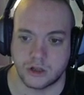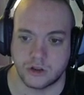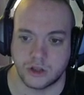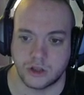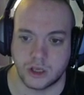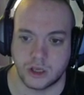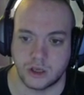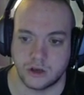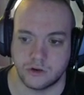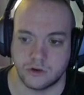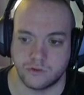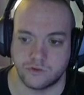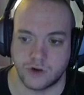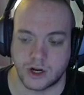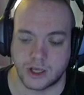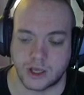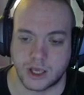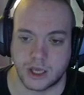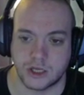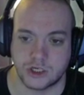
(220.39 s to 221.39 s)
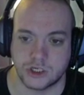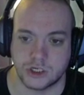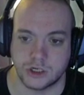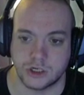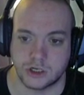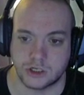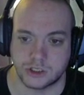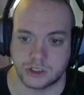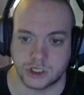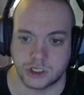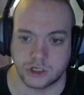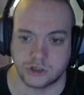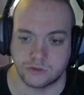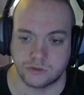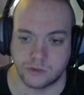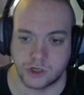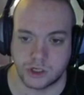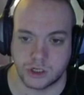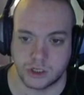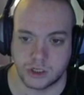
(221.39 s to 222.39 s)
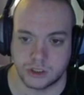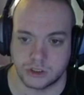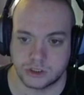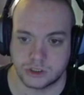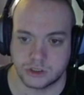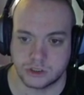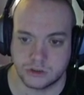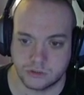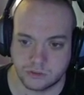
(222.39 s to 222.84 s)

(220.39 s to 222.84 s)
the relegation on Judgment Night.